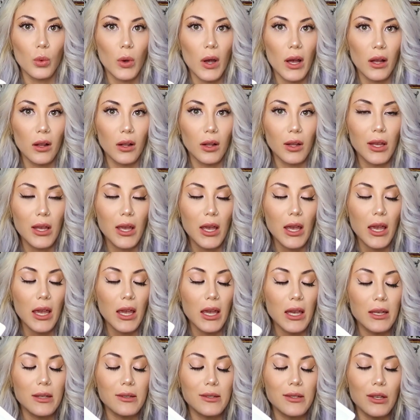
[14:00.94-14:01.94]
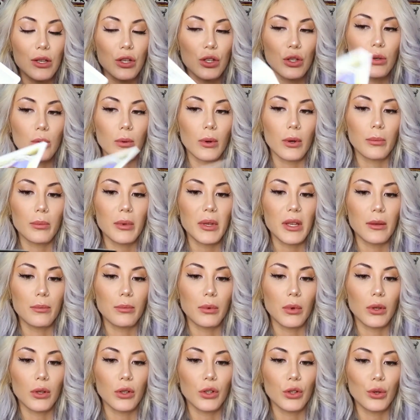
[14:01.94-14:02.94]
well is you are
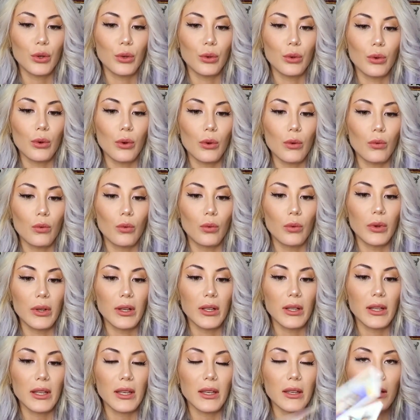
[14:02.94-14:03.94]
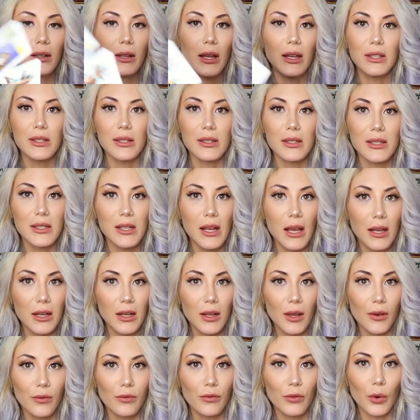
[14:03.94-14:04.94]
people who really like to stand
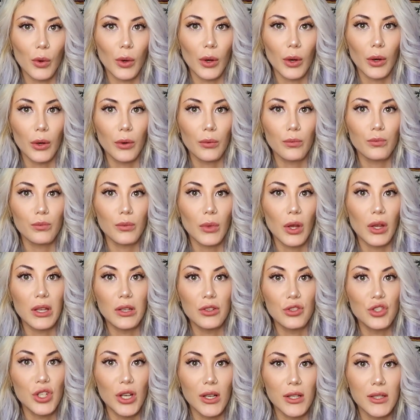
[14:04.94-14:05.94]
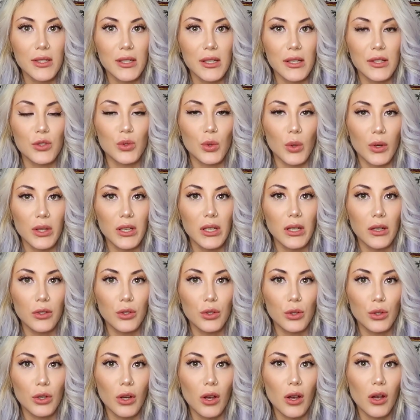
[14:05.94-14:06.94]
up for injustice or the
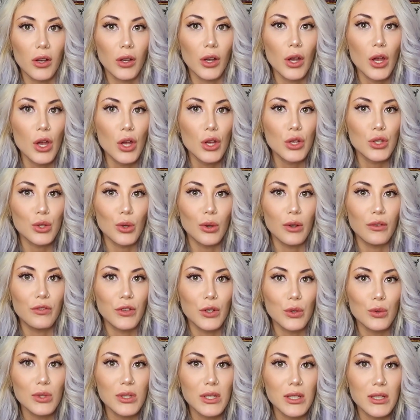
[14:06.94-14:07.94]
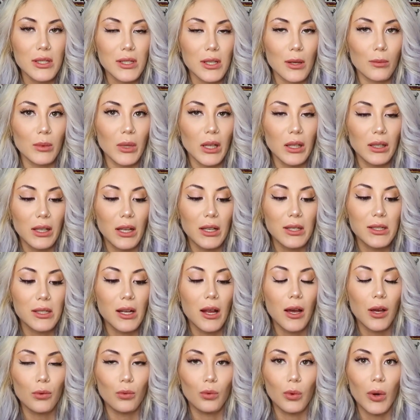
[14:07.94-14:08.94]
underdog. So if you see something that's
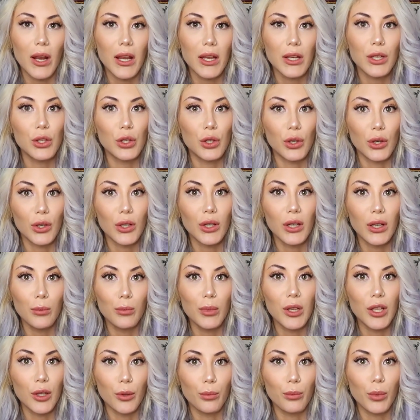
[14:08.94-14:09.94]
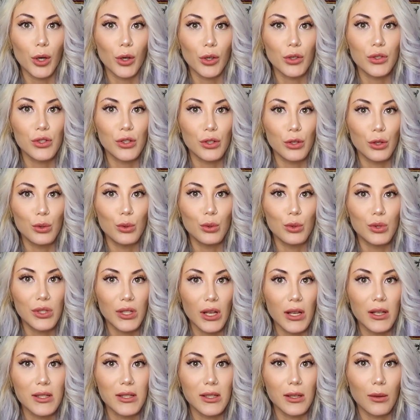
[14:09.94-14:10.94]
not right, you're going to be the person who
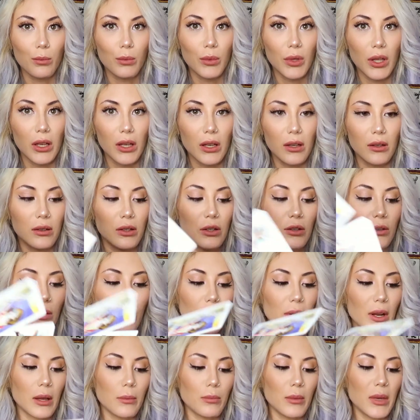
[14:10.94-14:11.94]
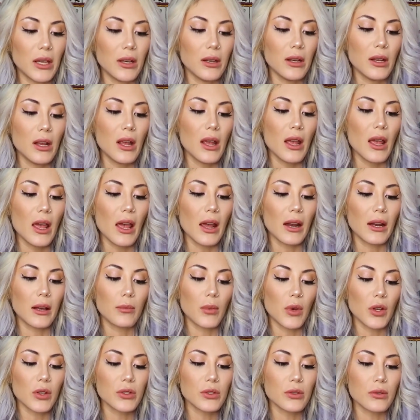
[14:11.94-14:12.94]
says something. You know what I mean? And
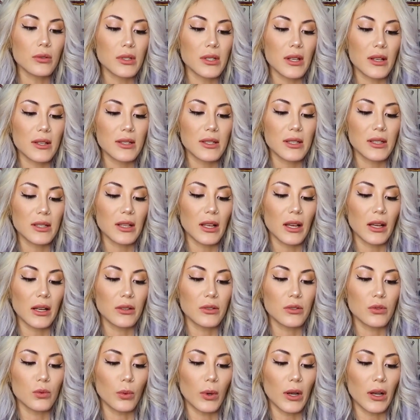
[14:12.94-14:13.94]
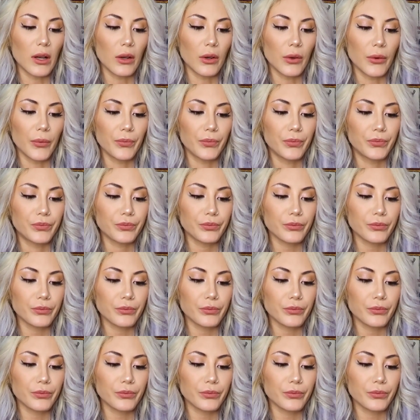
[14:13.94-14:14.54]
I'm also sensing that as well